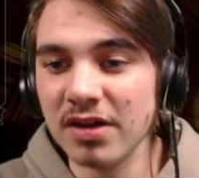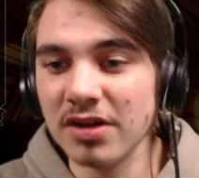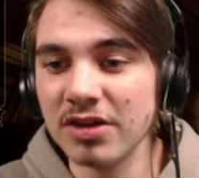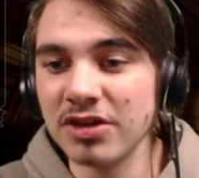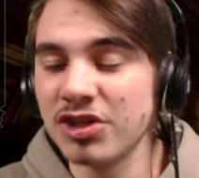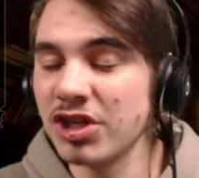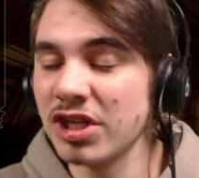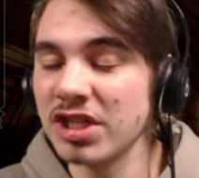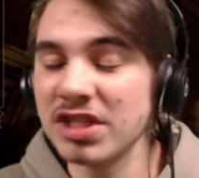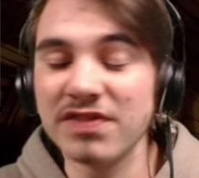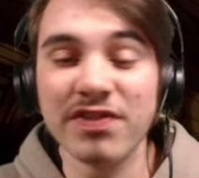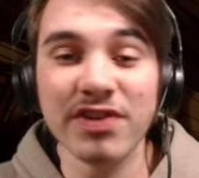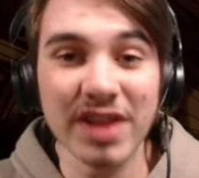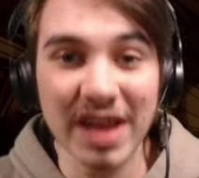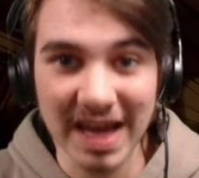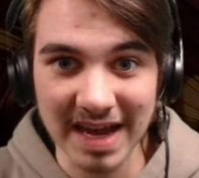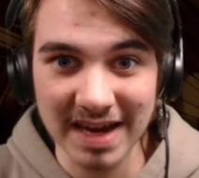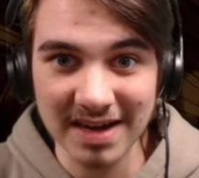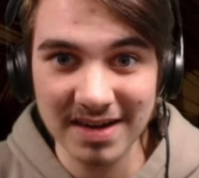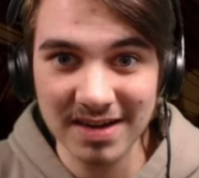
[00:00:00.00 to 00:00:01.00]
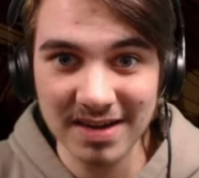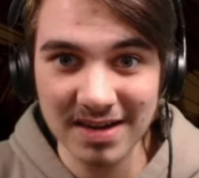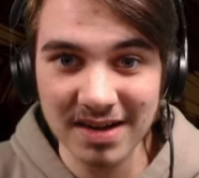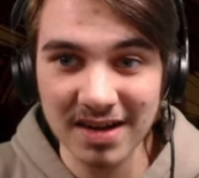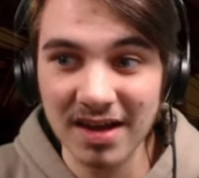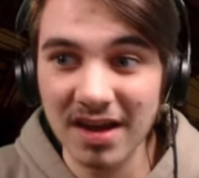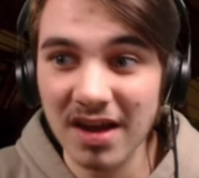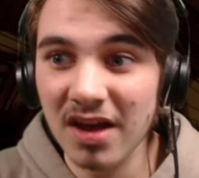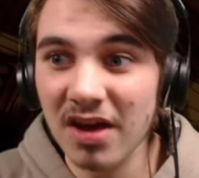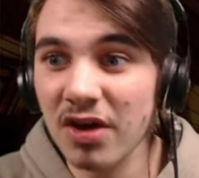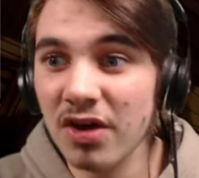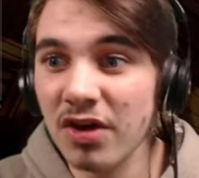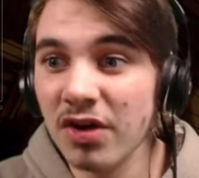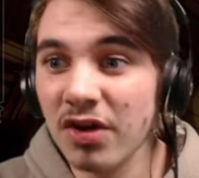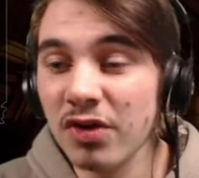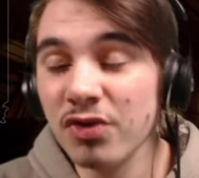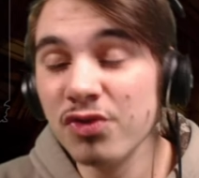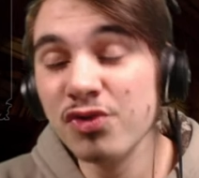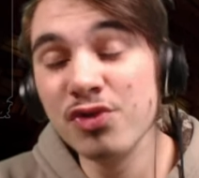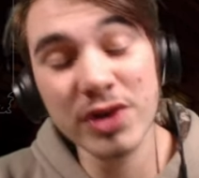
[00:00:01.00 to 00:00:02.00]
just for that.
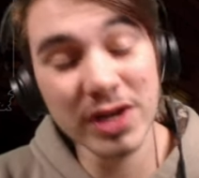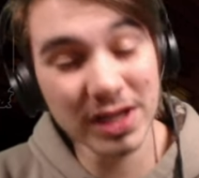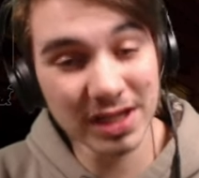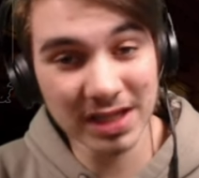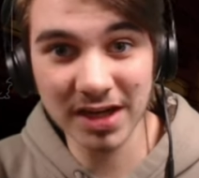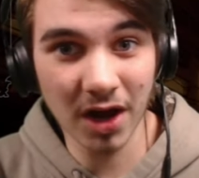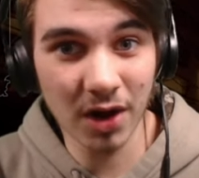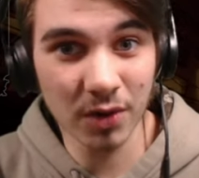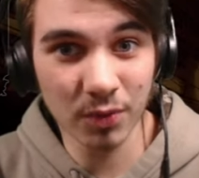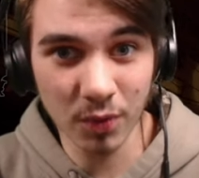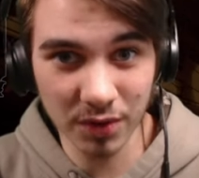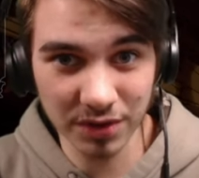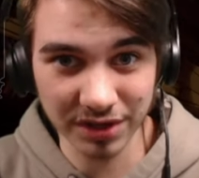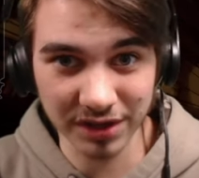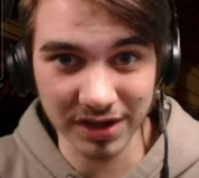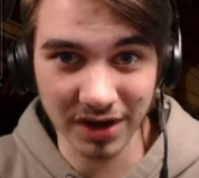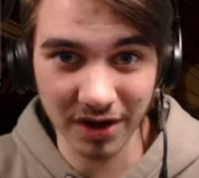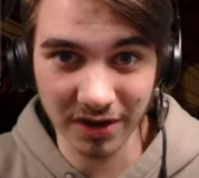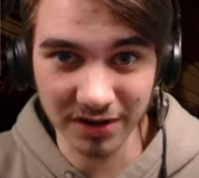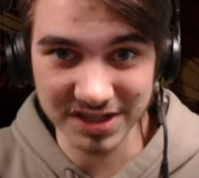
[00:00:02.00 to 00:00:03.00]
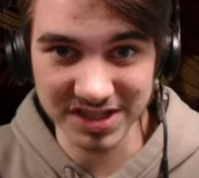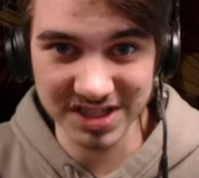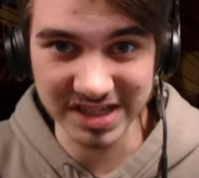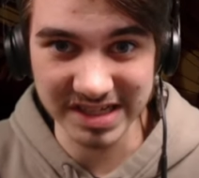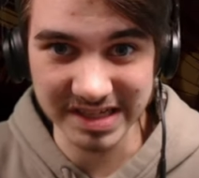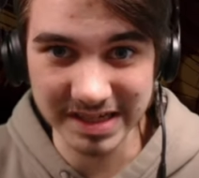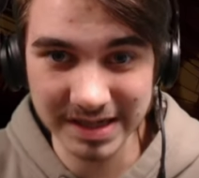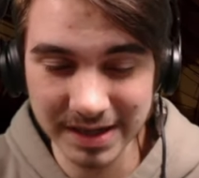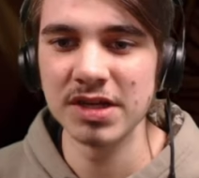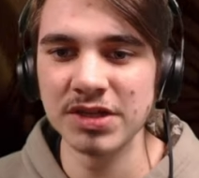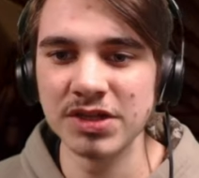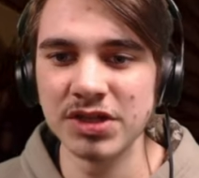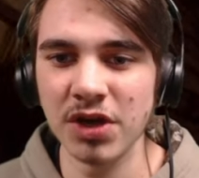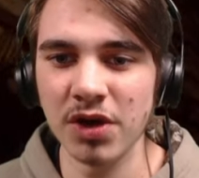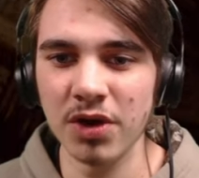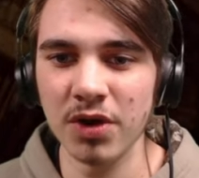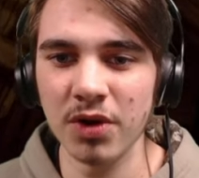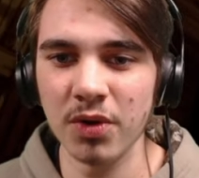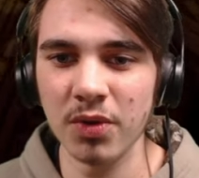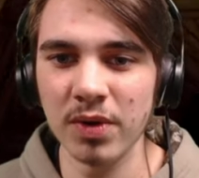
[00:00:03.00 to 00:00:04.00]
Really not worth it, honestly.
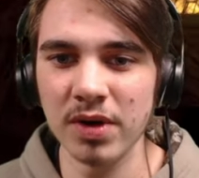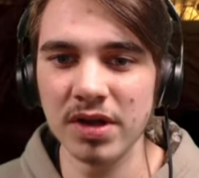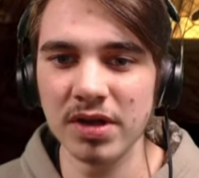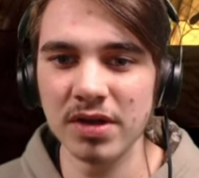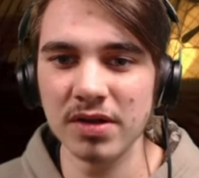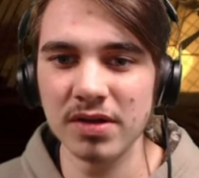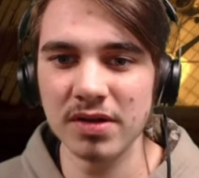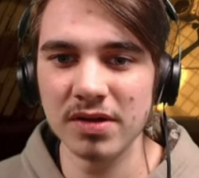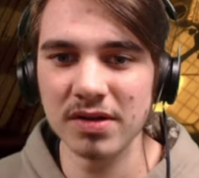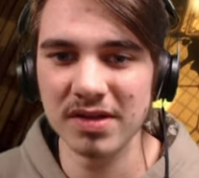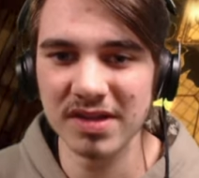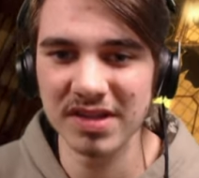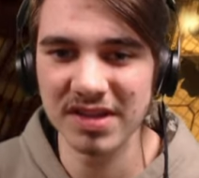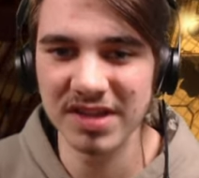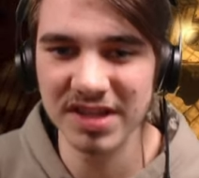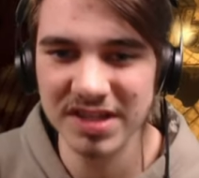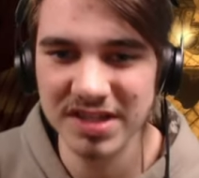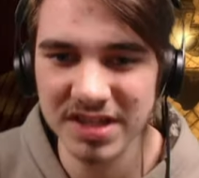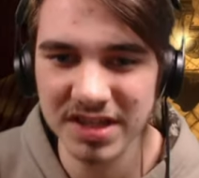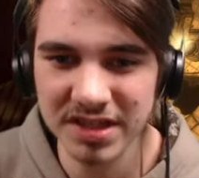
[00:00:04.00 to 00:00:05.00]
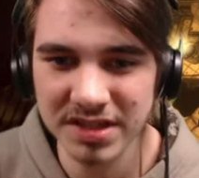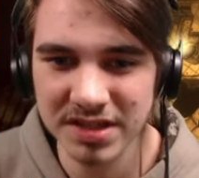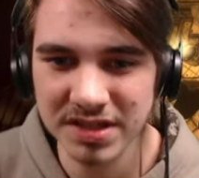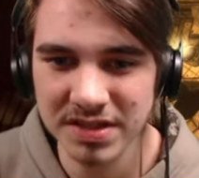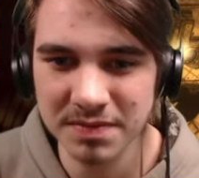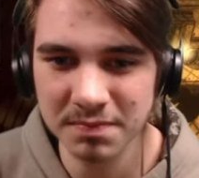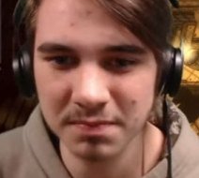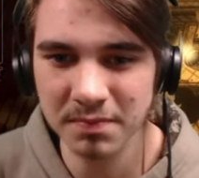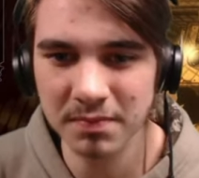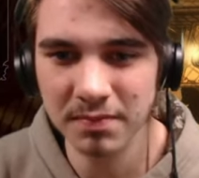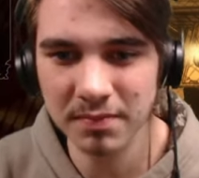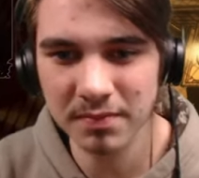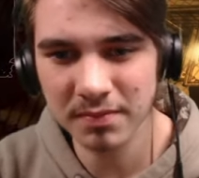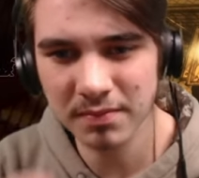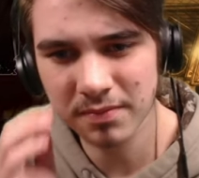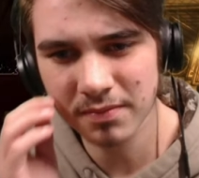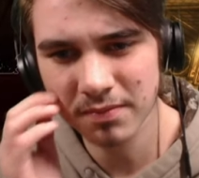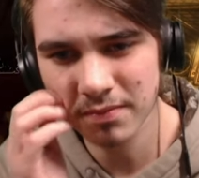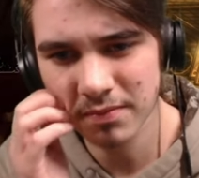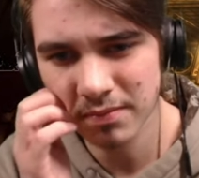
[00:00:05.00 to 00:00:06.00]
So this is
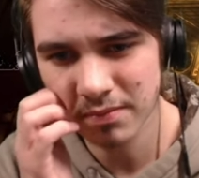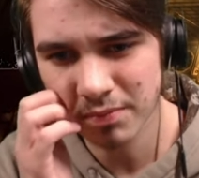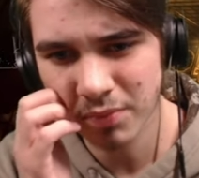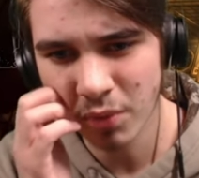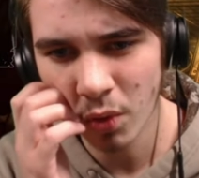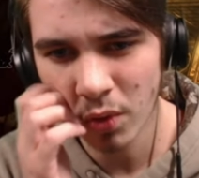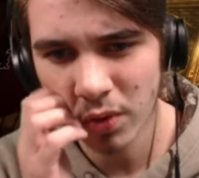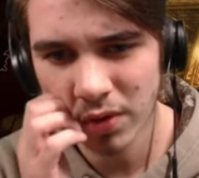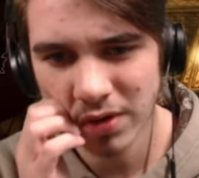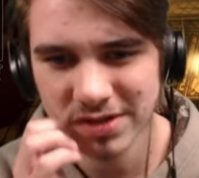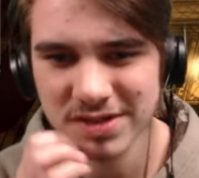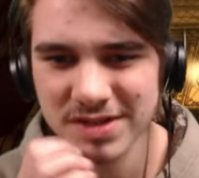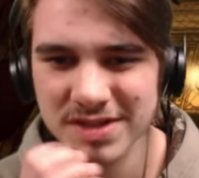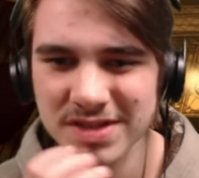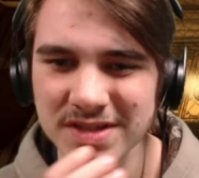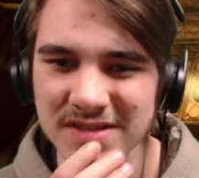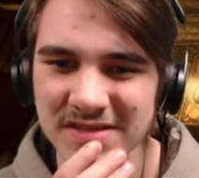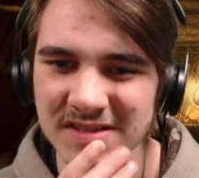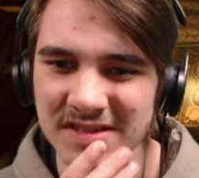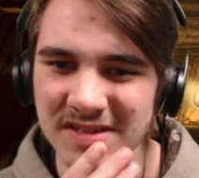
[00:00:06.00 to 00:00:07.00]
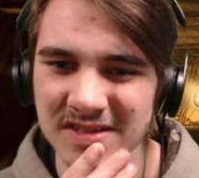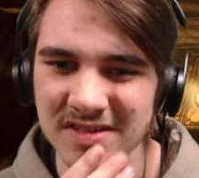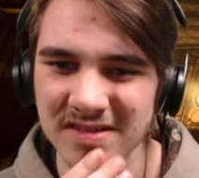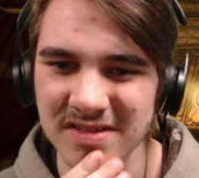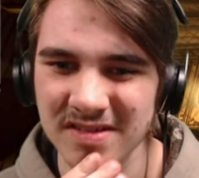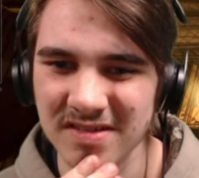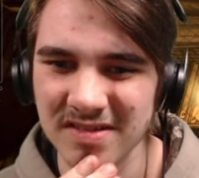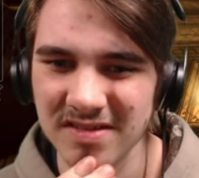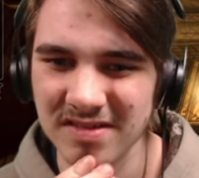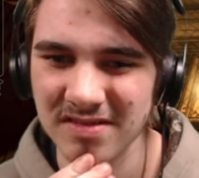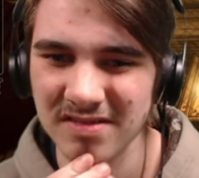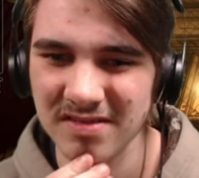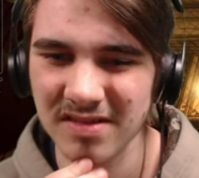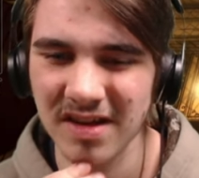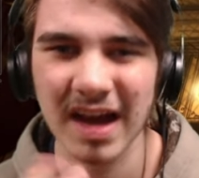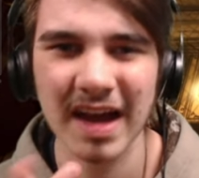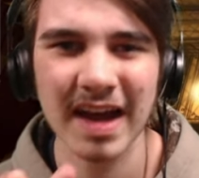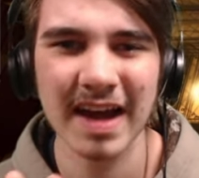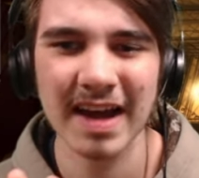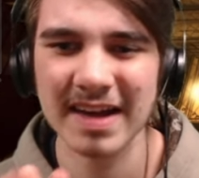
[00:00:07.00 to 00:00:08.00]
Boris,
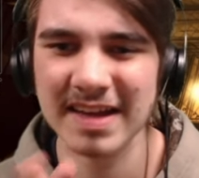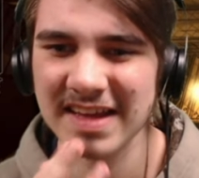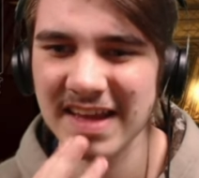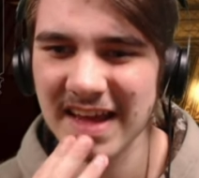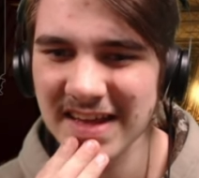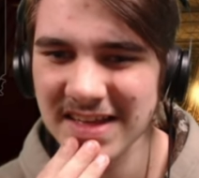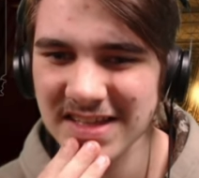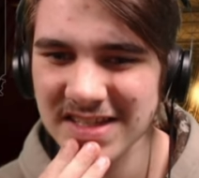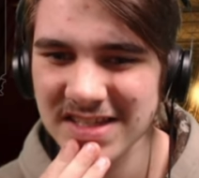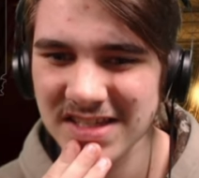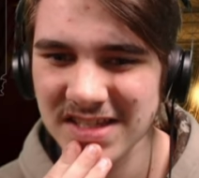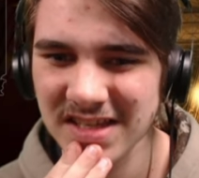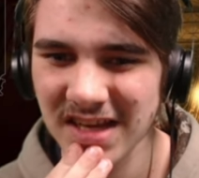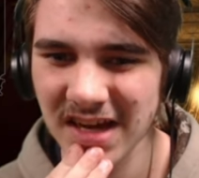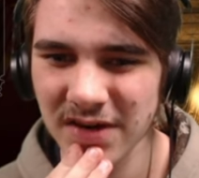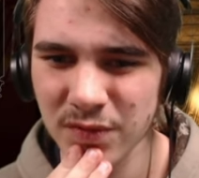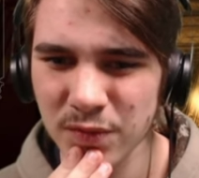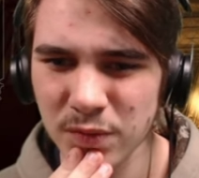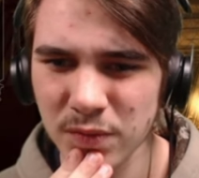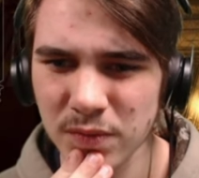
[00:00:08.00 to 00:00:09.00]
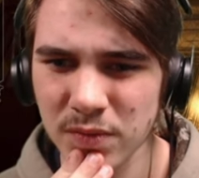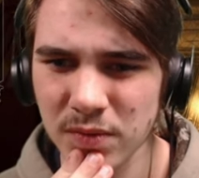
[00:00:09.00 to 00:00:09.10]
I, I guess. I don't,